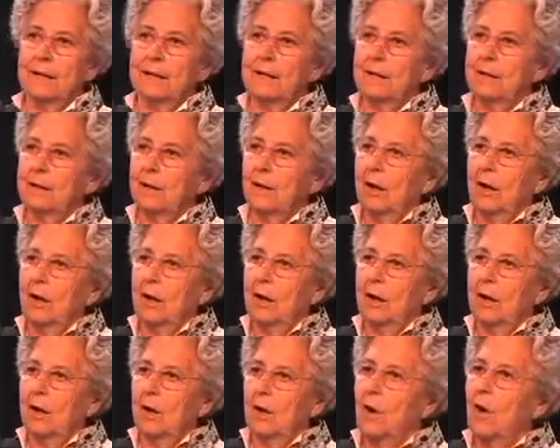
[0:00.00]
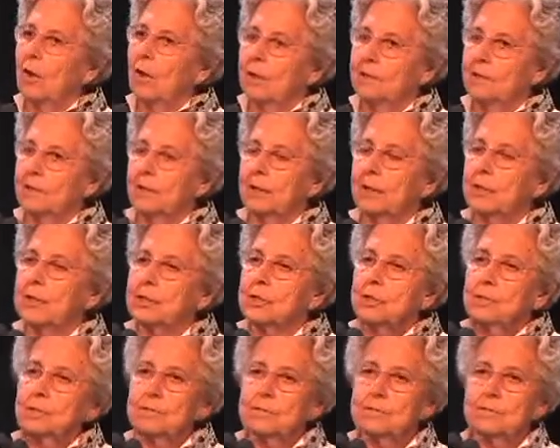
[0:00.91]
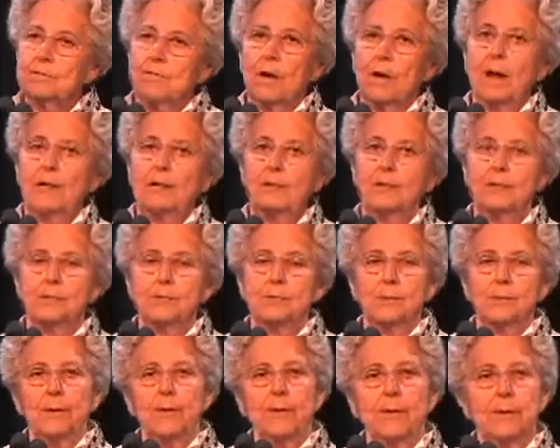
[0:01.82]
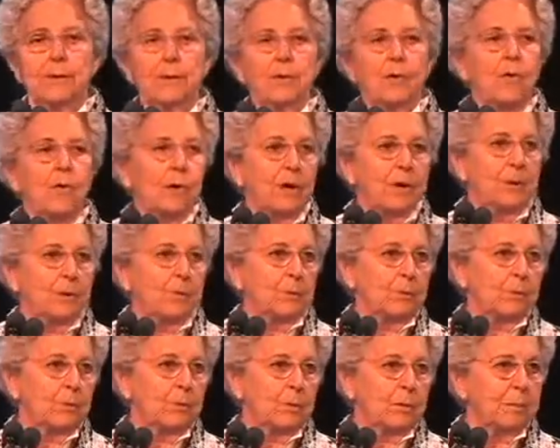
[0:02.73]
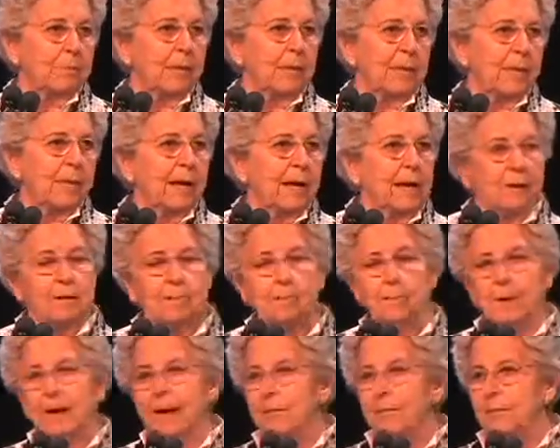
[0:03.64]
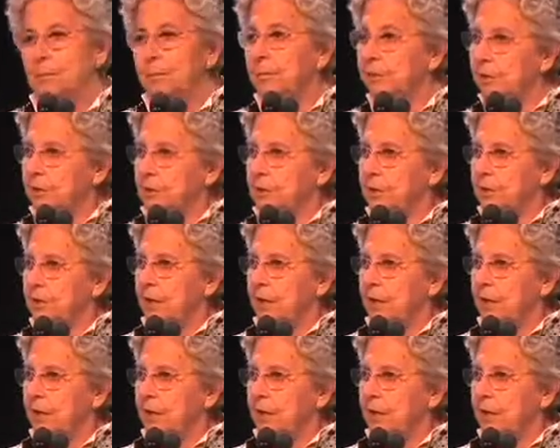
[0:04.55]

uh, all of the exclusive rights to Iranian oil were being held by the British.